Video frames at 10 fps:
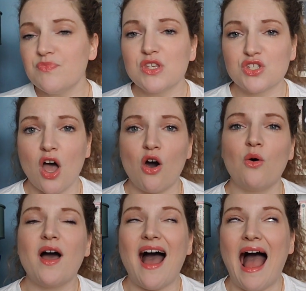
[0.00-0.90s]

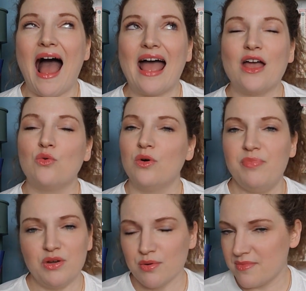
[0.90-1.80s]
So I would
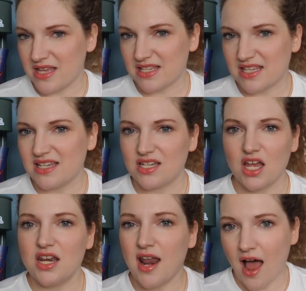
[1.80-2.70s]
be remiss
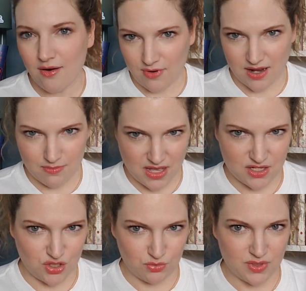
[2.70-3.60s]
to not
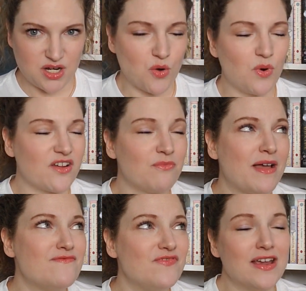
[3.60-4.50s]
recommend you read one of my
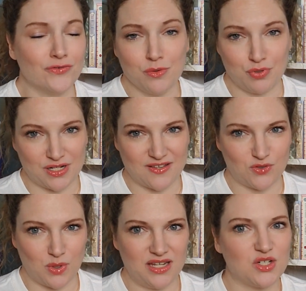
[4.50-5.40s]
favorite books of
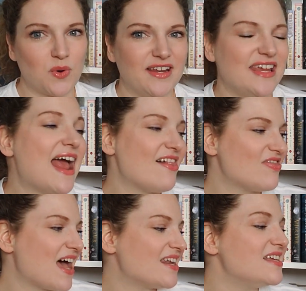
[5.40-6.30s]
2020, and
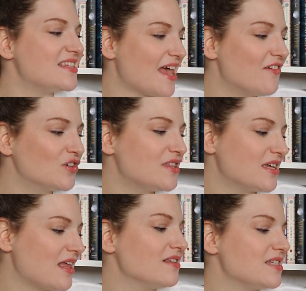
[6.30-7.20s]
that is
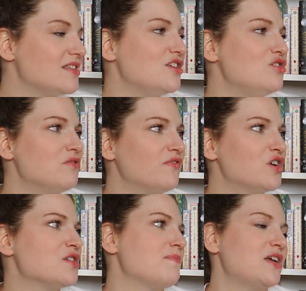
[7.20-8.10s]
Everything Else in the
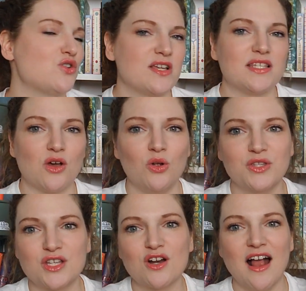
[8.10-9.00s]
Universe by Tracy
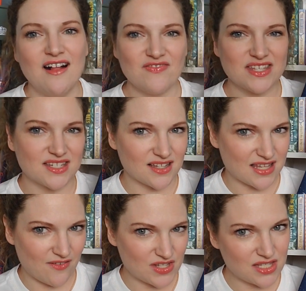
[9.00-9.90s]
Holzer. This does
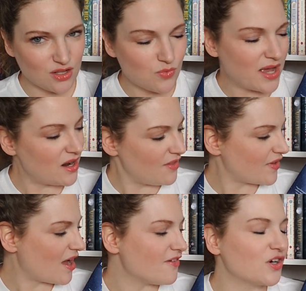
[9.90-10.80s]
have a silhouette on the
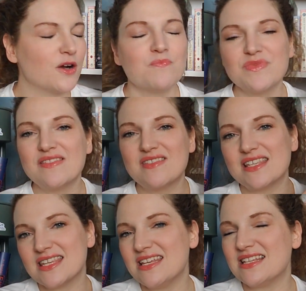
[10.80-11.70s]
cover.
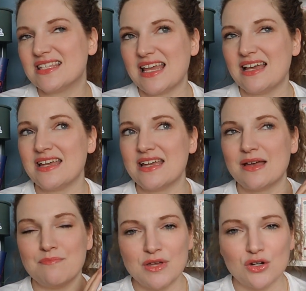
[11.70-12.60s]
This is a
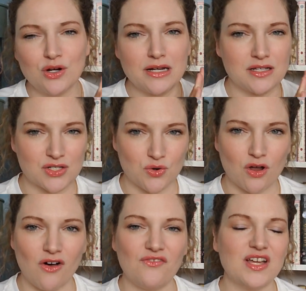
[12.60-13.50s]
middle grade
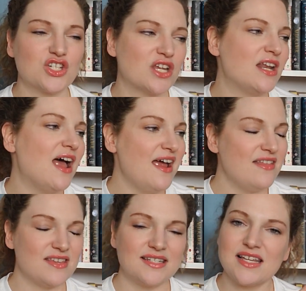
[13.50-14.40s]
historical fiction
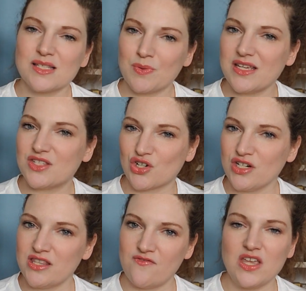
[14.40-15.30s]
that takes place
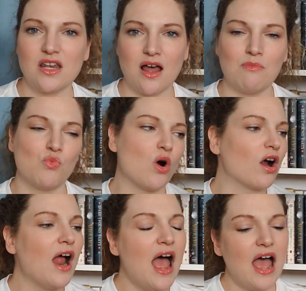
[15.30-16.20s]
during the Vietnam
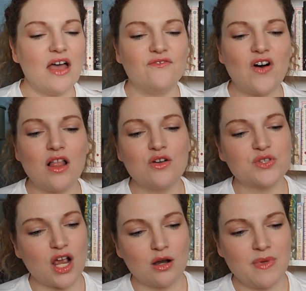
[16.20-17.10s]
War and
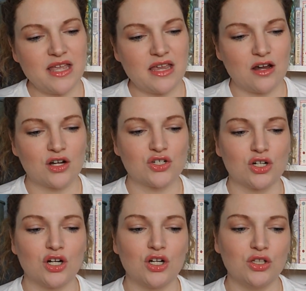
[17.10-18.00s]
follows our main
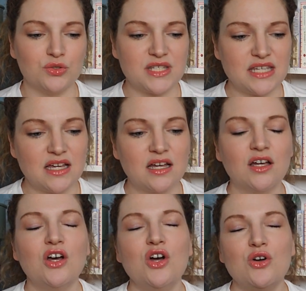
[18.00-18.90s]
character,
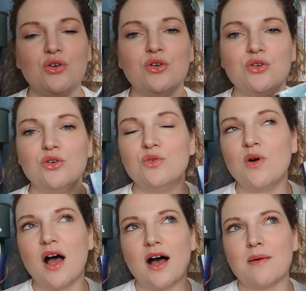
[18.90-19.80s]
Lucia, who
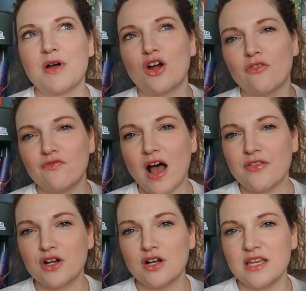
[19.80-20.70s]
her
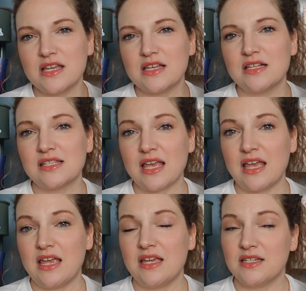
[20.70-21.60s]
father is
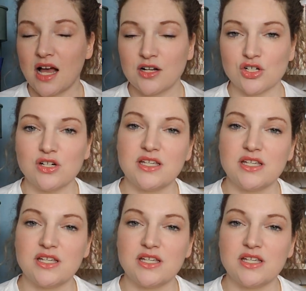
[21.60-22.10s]
a doctor.